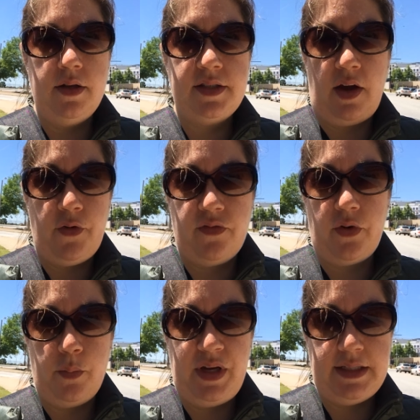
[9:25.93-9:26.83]
suffered
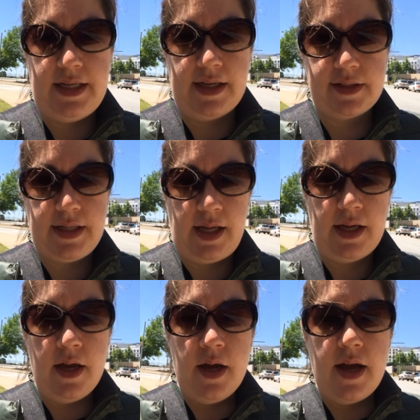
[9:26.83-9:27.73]
from
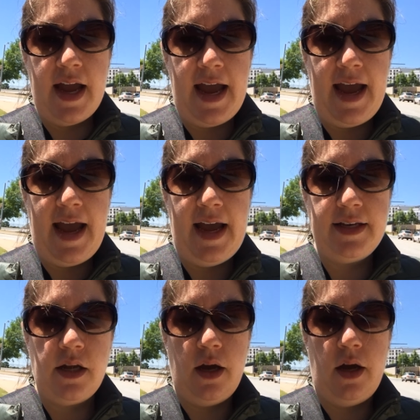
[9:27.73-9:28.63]
PTSD
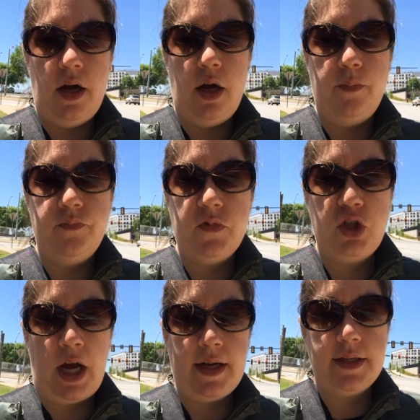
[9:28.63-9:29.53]
and
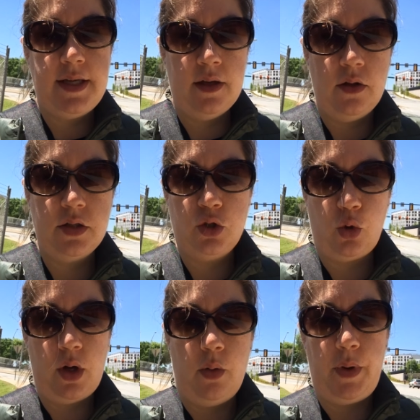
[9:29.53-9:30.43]
shot and killed
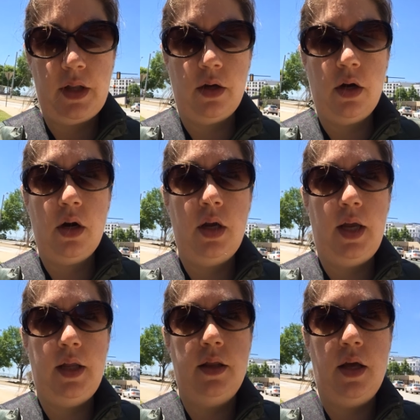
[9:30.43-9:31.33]
Doyle Butler
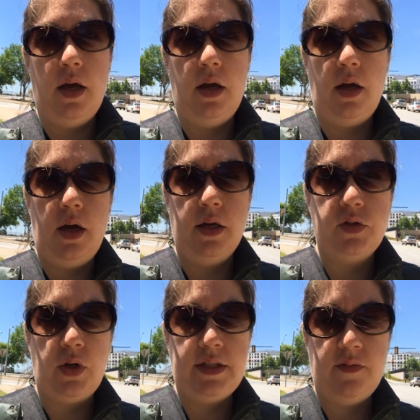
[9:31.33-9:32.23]
in the
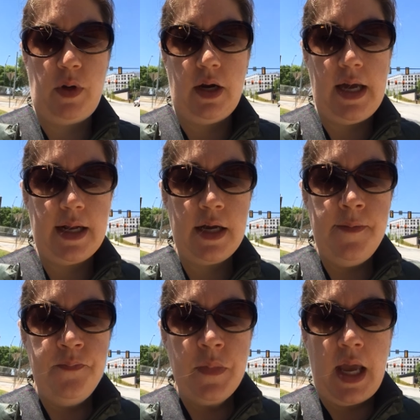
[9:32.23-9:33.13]
streets of Marietta.
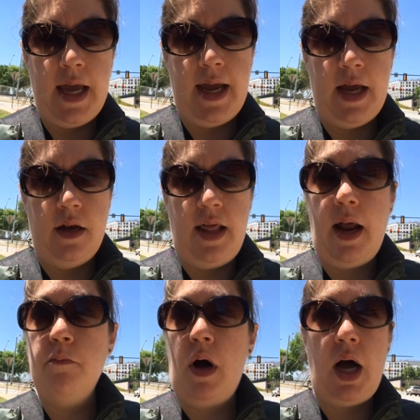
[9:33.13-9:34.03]
And
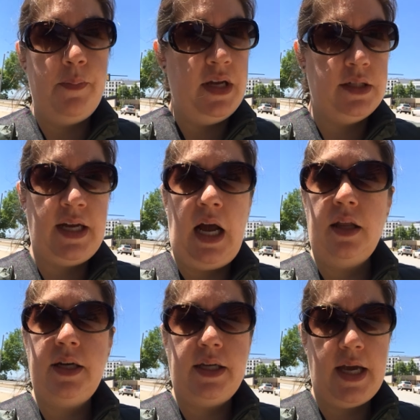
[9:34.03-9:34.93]
that mob
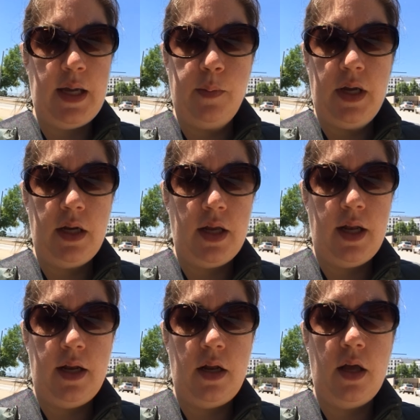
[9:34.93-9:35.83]
mentality came in,
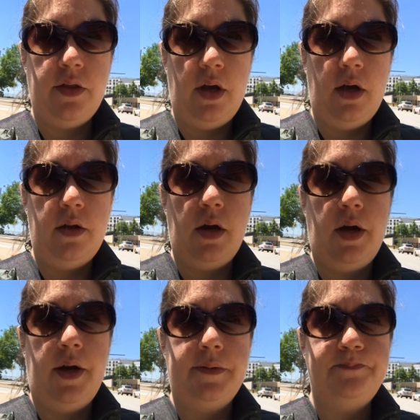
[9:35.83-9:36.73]
and
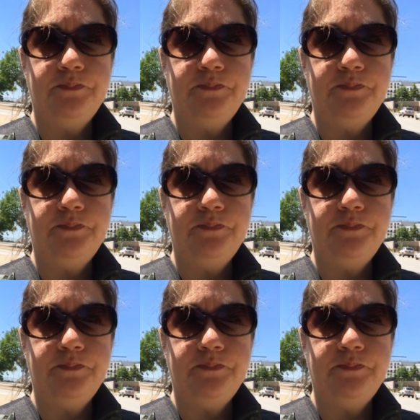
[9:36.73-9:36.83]
the